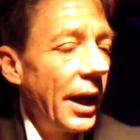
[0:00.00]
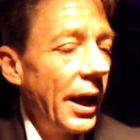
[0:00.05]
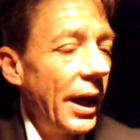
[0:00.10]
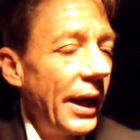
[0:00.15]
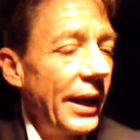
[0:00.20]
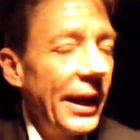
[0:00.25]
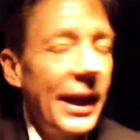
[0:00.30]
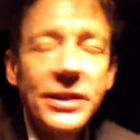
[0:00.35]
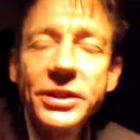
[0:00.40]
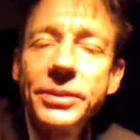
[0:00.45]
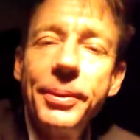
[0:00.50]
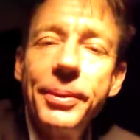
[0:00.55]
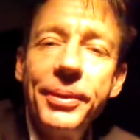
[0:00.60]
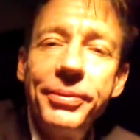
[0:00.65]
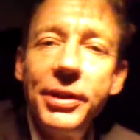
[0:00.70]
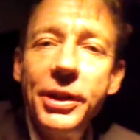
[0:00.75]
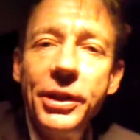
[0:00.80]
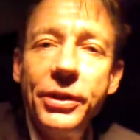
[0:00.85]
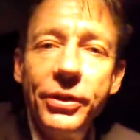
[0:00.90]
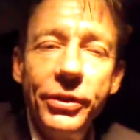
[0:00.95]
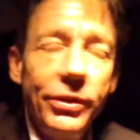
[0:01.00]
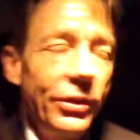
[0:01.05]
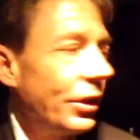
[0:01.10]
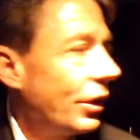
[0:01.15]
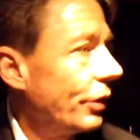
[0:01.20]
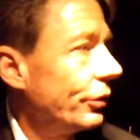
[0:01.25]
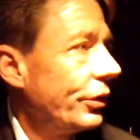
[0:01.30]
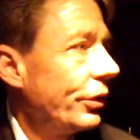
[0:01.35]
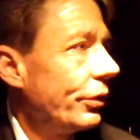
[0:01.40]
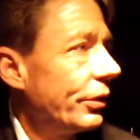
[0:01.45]
I asked him if he could
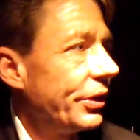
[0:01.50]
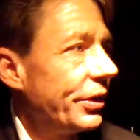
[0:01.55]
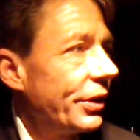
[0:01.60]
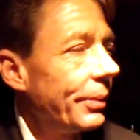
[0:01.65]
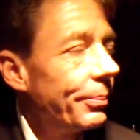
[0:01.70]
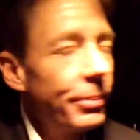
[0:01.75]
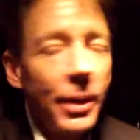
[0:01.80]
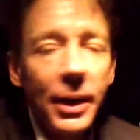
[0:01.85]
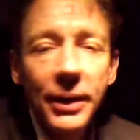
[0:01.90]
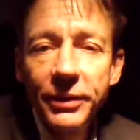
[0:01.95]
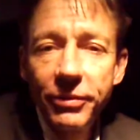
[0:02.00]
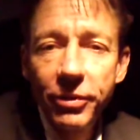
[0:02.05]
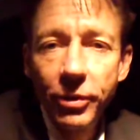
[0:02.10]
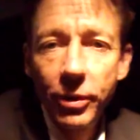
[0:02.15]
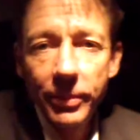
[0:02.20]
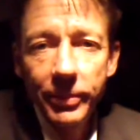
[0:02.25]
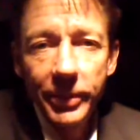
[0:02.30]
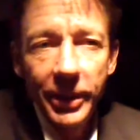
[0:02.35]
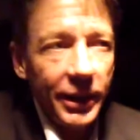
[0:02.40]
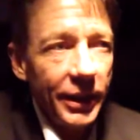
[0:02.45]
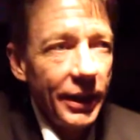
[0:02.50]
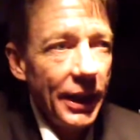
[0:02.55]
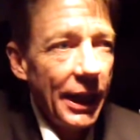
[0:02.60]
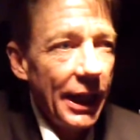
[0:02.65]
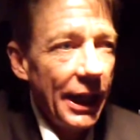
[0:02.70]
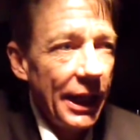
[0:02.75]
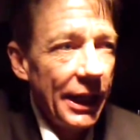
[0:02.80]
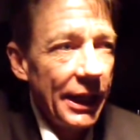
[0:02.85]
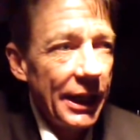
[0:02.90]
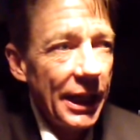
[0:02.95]
go do a dump run for me,
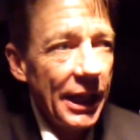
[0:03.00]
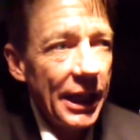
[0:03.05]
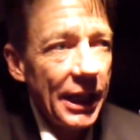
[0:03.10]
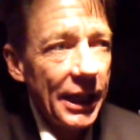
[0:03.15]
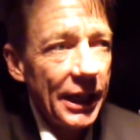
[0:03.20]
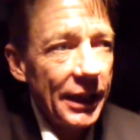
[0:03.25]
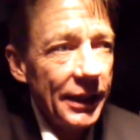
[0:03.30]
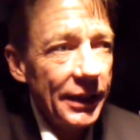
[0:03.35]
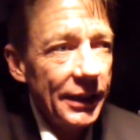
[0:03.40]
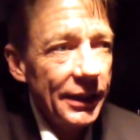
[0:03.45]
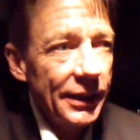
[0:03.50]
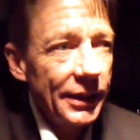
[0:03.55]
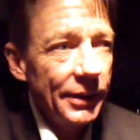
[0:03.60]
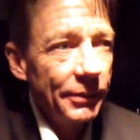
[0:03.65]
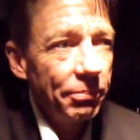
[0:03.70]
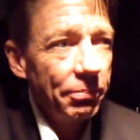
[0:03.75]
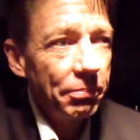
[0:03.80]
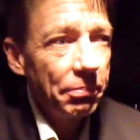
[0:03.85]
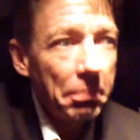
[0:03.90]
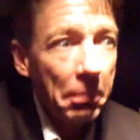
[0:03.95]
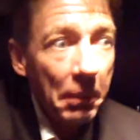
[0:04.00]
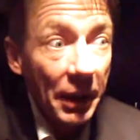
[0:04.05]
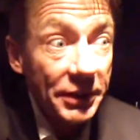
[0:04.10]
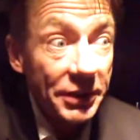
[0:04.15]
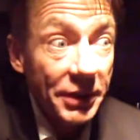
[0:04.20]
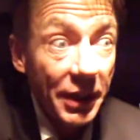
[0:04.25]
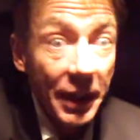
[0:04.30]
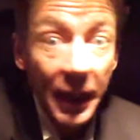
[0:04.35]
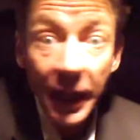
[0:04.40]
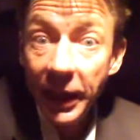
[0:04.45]
and I
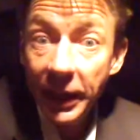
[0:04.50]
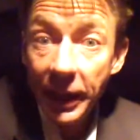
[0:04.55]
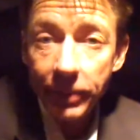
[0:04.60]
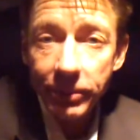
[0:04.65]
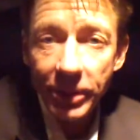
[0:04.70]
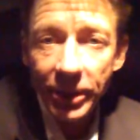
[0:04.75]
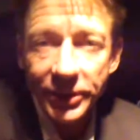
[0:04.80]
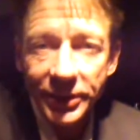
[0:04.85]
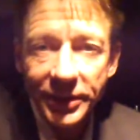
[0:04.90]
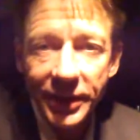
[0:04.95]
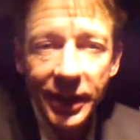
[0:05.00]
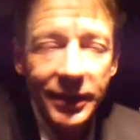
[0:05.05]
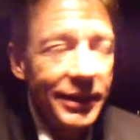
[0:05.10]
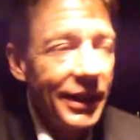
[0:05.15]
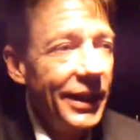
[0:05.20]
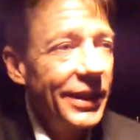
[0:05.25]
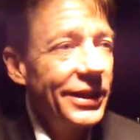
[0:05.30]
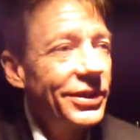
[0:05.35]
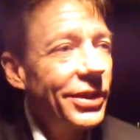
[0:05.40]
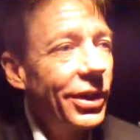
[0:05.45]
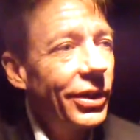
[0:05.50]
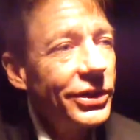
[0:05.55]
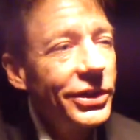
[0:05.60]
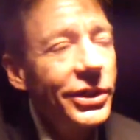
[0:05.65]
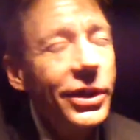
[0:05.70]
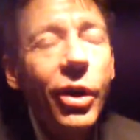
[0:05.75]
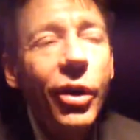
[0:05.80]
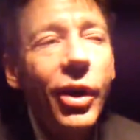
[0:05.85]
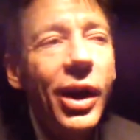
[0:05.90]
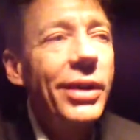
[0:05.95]
said, hey, how about Sundays? Oh, you
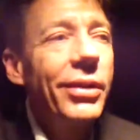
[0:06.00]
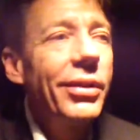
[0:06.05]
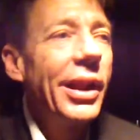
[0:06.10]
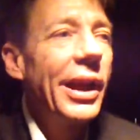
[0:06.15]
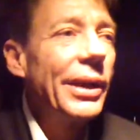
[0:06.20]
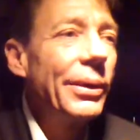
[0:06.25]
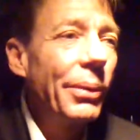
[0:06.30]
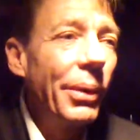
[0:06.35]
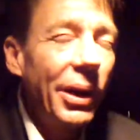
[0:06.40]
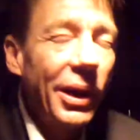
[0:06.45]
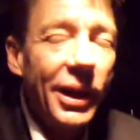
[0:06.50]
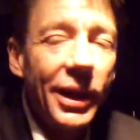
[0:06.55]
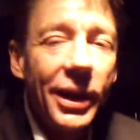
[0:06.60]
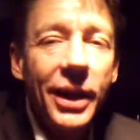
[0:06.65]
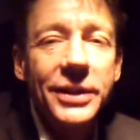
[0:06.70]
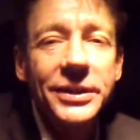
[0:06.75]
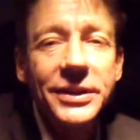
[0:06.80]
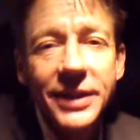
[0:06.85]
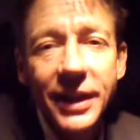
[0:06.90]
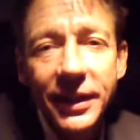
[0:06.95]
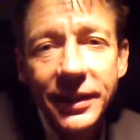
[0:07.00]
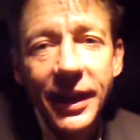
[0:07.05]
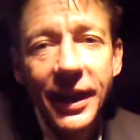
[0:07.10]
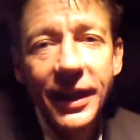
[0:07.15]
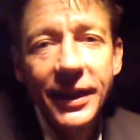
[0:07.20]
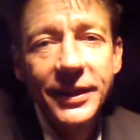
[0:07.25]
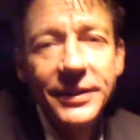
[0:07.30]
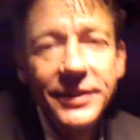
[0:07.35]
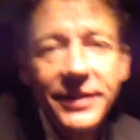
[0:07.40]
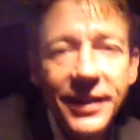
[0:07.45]
know, I don't like working on
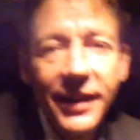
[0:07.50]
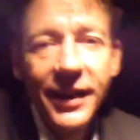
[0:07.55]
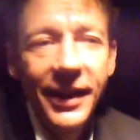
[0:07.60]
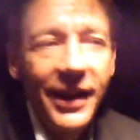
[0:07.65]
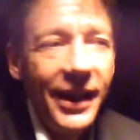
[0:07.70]
Sundays.